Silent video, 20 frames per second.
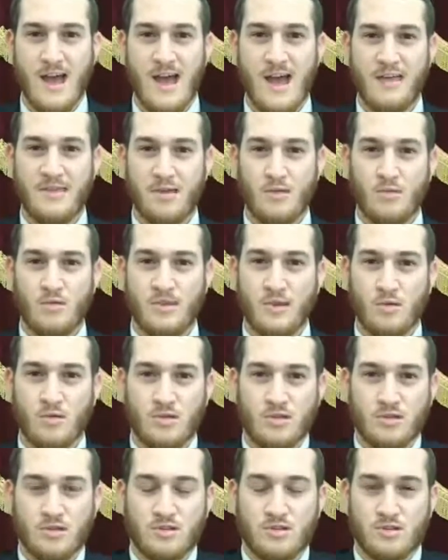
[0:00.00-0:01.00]
and they
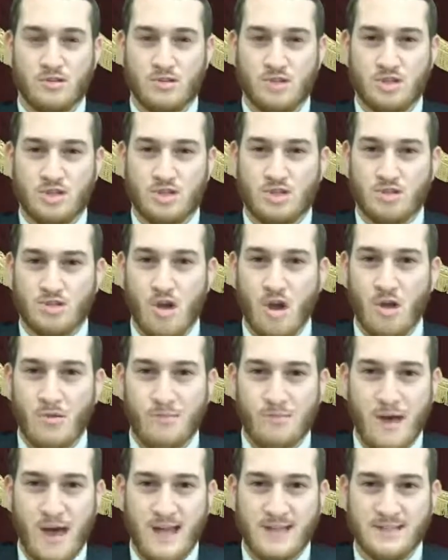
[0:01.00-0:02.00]
were
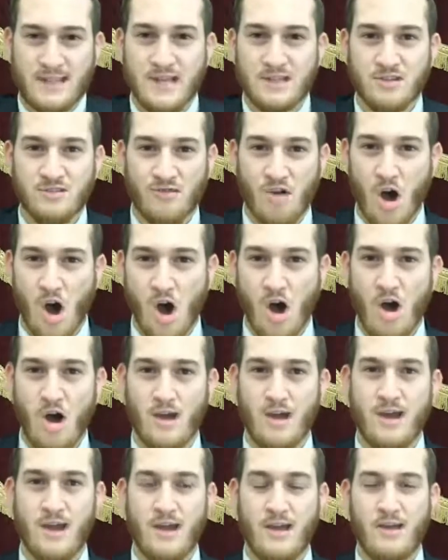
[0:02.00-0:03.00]
struck by a sense of awe
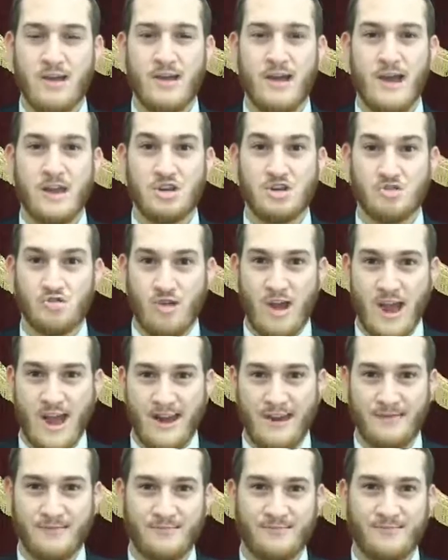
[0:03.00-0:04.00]
and dread,